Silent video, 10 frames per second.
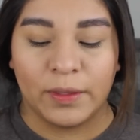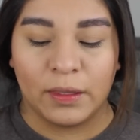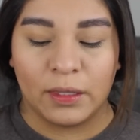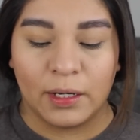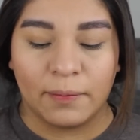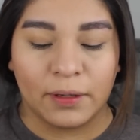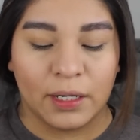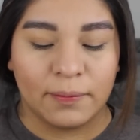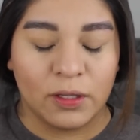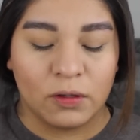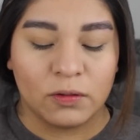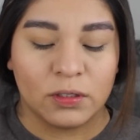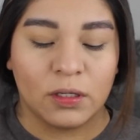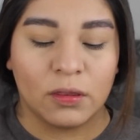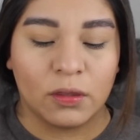And then I'm going to be
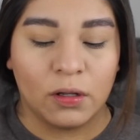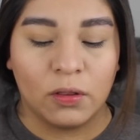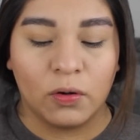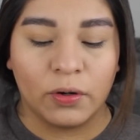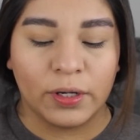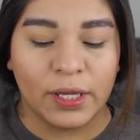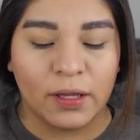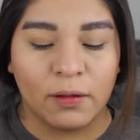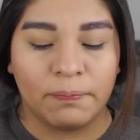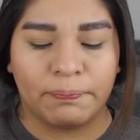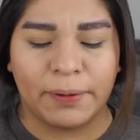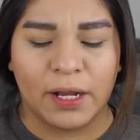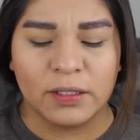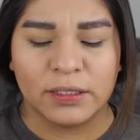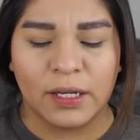using the L'Oreal
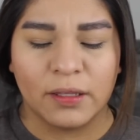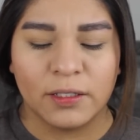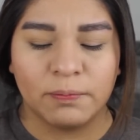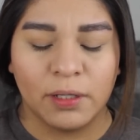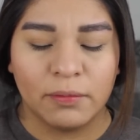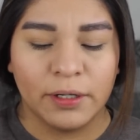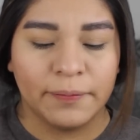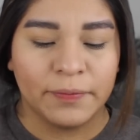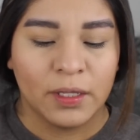Brow Stylist Plumber